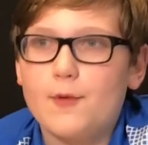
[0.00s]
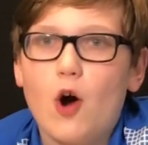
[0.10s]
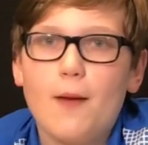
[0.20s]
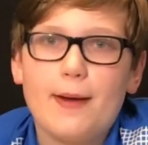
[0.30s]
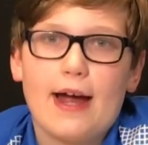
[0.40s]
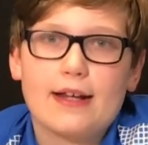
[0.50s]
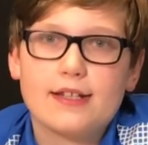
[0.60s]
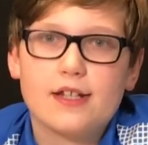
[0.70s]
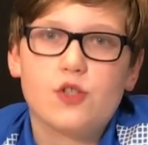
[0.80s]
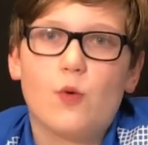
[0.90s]
compact
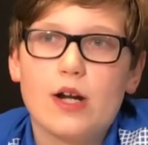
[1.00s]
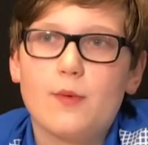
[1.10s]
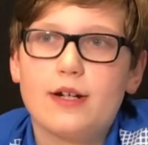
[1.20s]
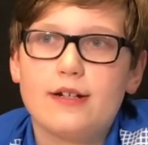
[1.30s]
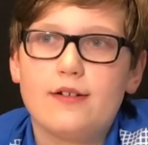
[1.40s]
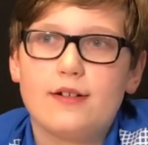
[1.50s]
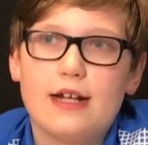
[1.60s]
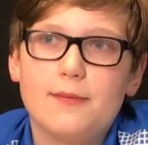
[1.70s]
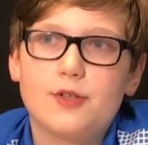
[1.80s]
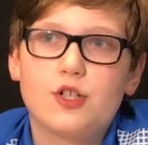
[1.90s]
that does 21
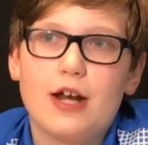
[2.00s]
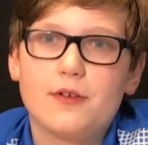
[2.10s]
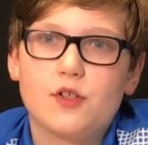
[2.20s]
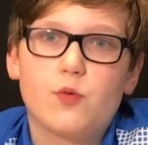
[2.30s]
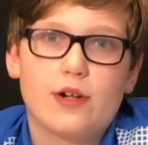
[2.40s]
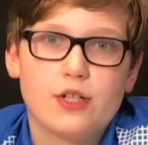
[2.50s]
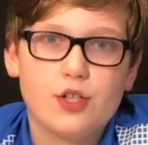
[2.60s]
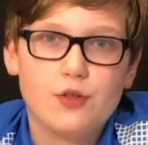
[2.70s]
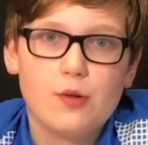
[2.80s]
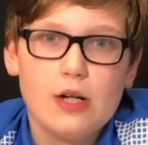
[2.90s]
damage now does
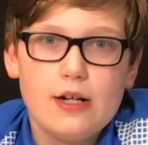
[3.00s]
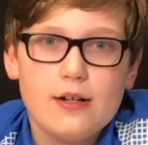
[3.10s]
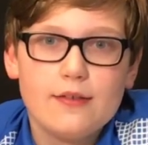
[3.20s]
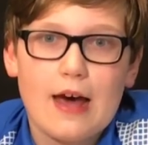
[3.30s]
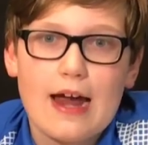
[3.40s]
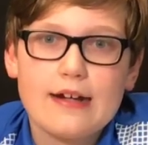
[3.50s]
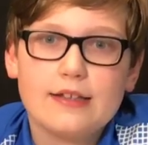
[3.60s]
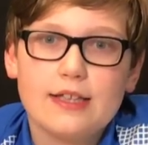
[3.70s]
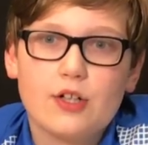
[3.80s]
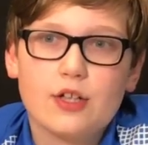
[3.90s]
22. That
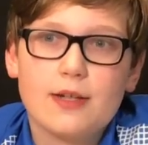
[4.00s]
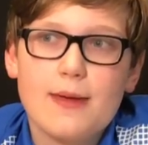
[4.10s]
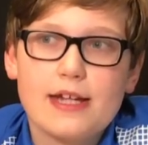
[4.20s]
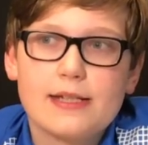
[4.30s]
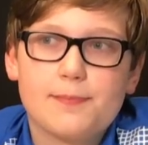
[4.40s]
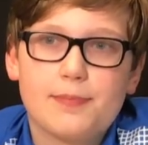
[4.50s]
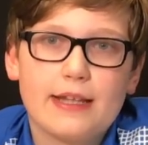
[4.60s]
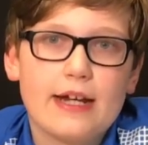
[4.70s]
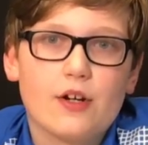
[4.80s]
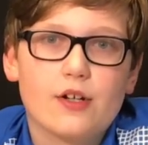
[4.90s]
literally makes
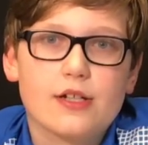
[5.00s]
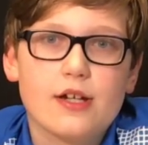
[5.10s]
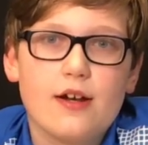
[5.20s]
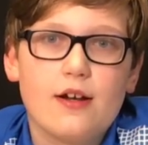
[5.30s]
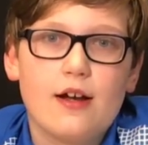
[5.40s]
players